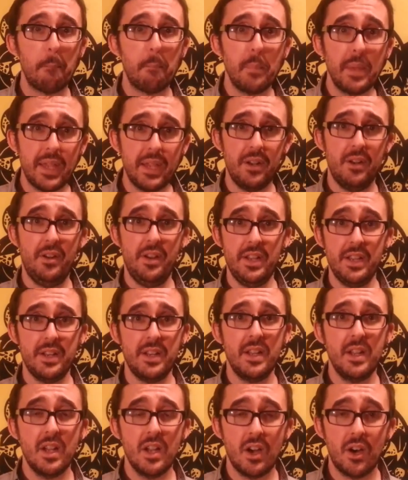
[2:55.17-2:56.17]
period.
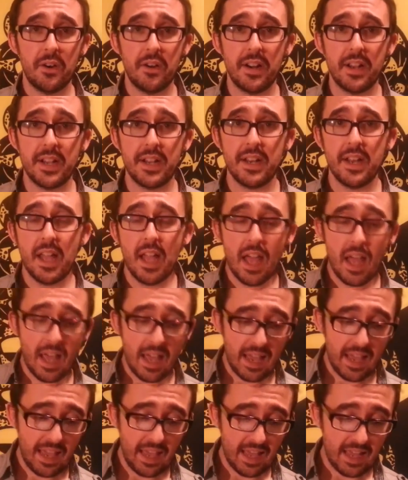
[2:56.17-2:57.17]
All right?
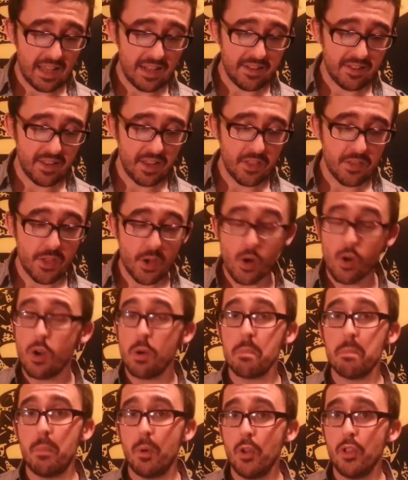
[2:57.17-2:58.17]
And there
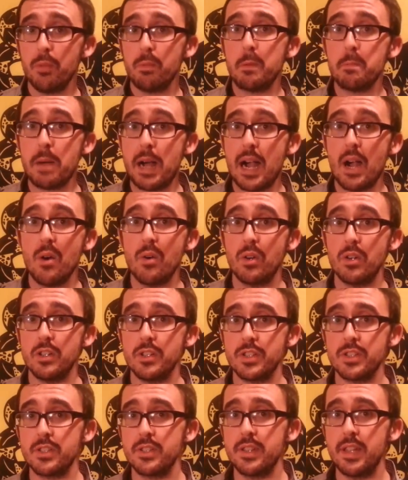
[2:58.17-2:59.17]
are multiple
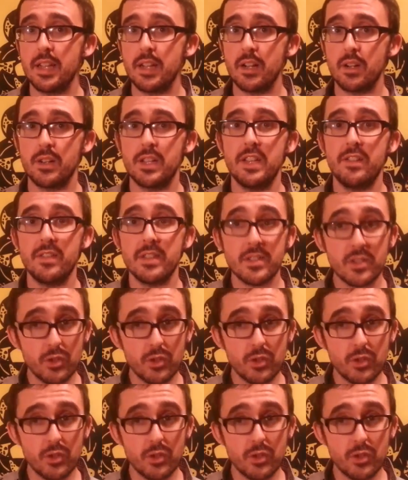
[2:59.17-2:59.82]
powers that are given